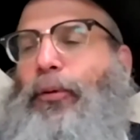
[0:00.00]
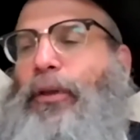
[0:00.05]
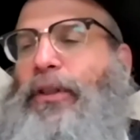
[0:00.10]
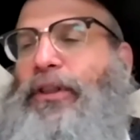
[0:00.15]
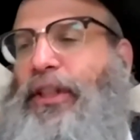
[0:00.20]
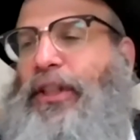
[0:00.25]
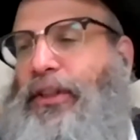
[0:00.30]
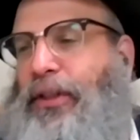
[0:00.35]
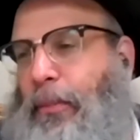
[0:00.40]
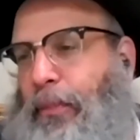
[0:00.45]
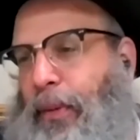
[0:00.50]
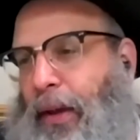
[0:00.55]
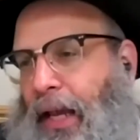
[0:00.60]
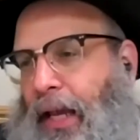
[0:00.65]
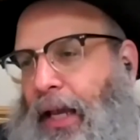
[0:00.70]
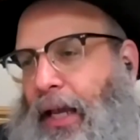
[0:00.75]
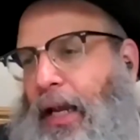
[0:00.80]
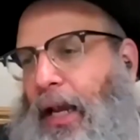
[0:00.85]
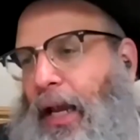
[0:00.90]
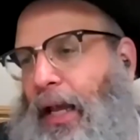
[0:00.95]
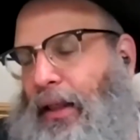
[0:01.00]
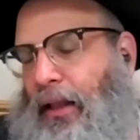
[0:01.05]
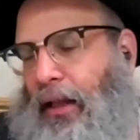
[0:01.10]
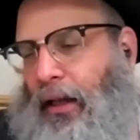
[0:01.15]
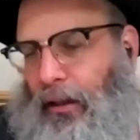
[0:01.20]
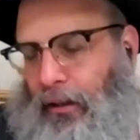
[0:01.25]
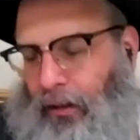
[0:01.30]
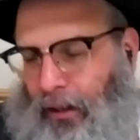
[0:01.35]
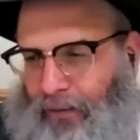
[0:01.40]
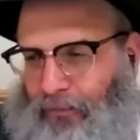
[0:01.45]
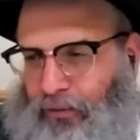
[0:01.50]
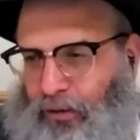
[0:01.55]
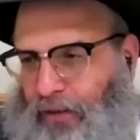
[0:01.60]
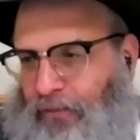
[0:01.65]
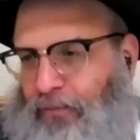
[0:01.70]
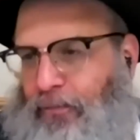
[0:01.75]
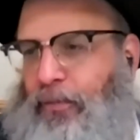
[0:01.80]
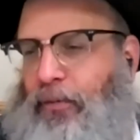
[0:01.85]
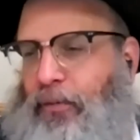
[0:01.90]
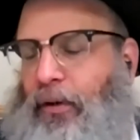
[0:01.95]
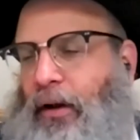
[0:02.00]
or is it to be in the level of,